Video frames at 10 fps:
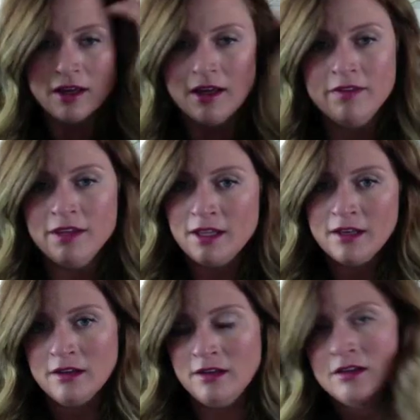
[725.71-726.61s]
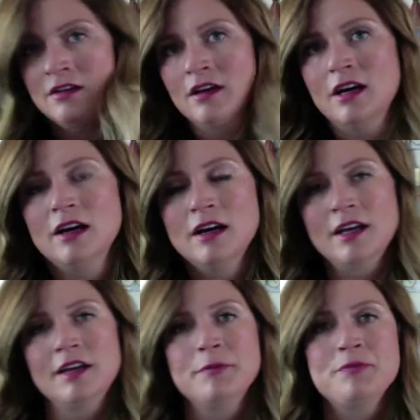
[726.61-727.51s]
And then
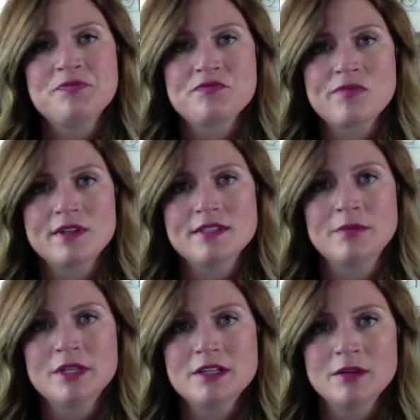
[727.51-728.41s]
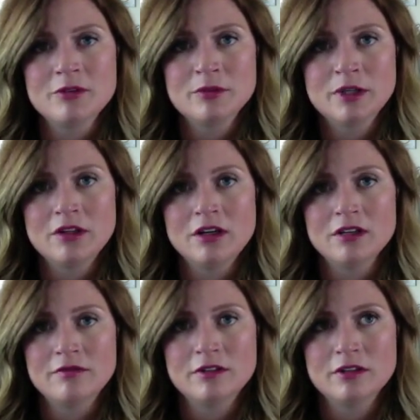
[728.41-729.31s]
I set my timer on my
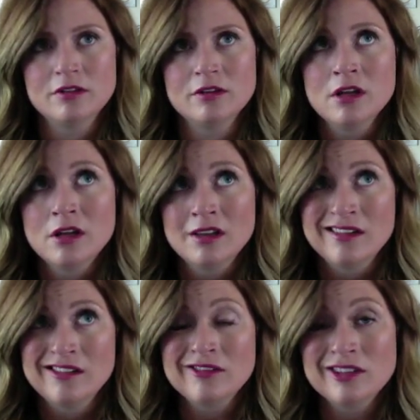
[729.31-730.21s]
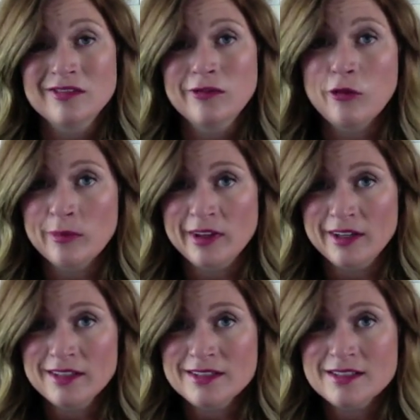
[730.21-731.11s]
clock for only 4
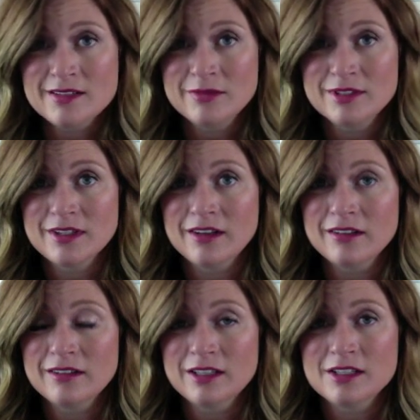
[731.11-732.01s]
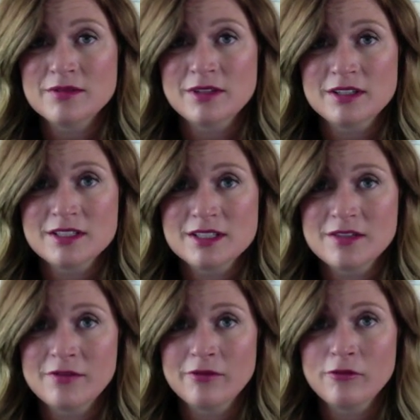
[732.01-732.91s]
minutes was all. I just wanted to
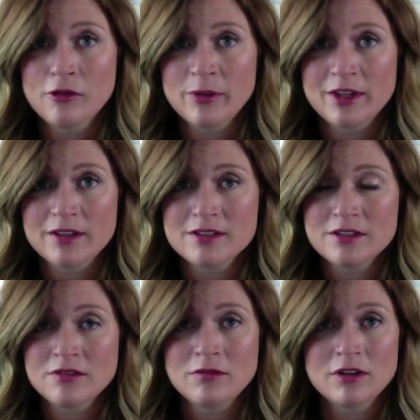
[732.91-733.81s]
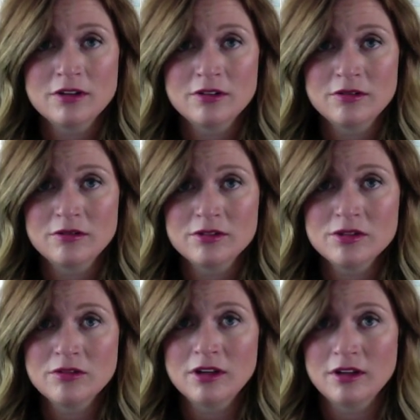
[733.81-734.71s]
sit for 4 minutes. You don't want to do
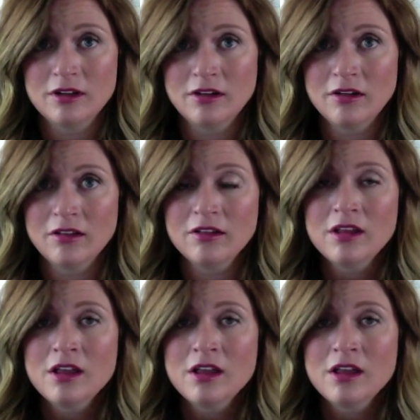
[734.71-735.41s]
too long at all.